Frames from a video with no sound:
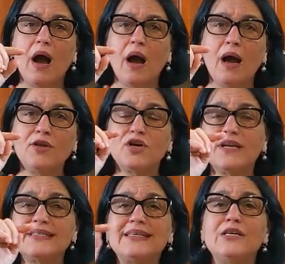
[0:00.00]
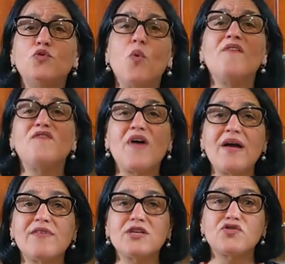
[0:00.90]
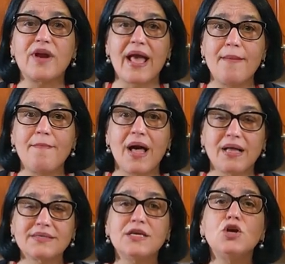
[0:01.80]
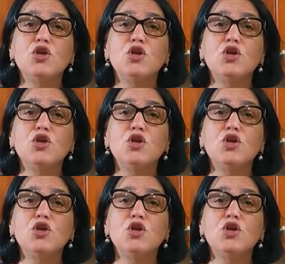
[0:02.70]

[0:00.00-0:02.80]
uh, you're going to see you want five hundred milliliters.